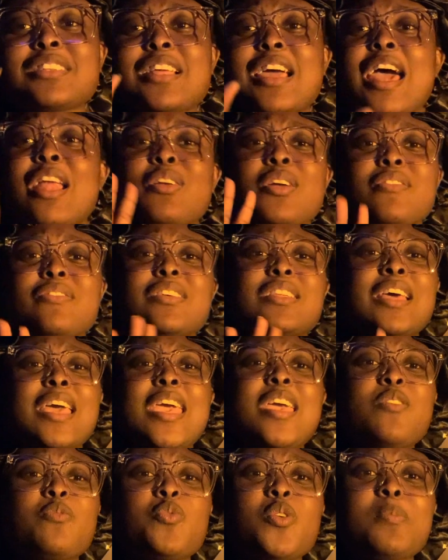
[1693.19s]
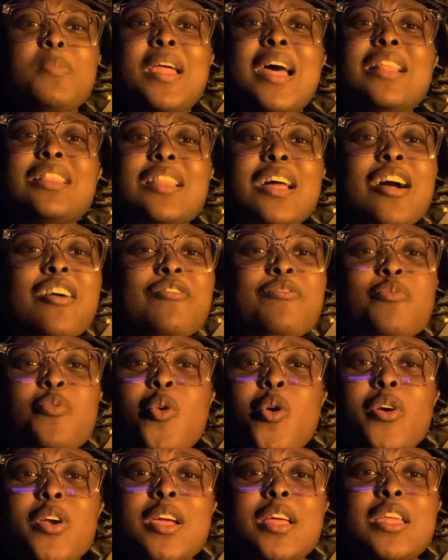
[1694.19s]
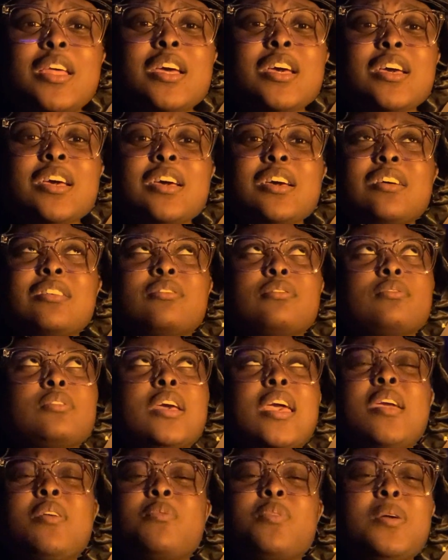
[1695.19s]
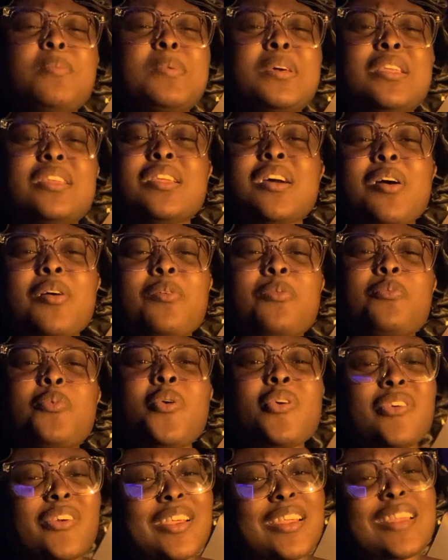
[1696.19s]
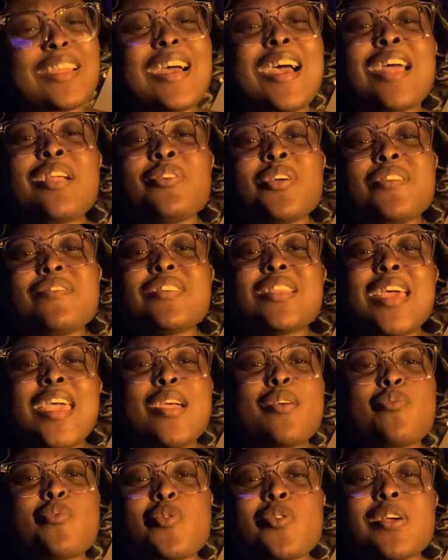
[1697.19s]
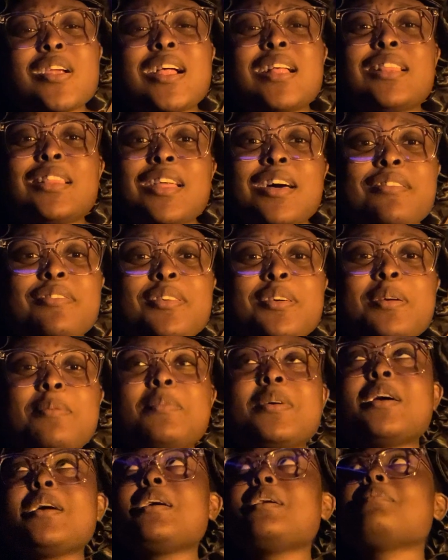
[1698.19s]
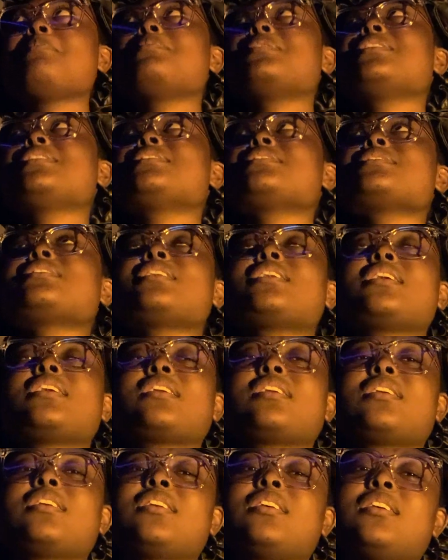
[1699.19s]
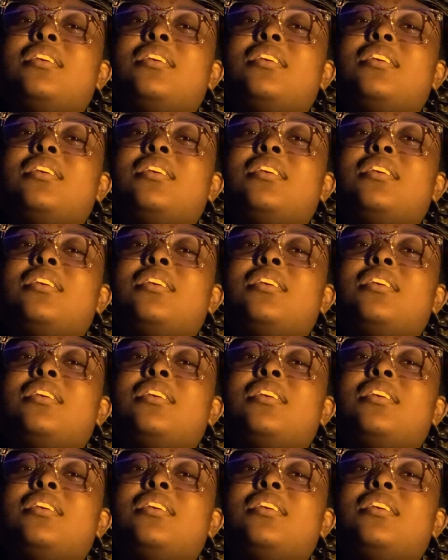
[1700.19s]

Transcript: I don't even hate women. I love Warren. Hate women? No, Warren. I don't even hate Warren. I love him. But it's like...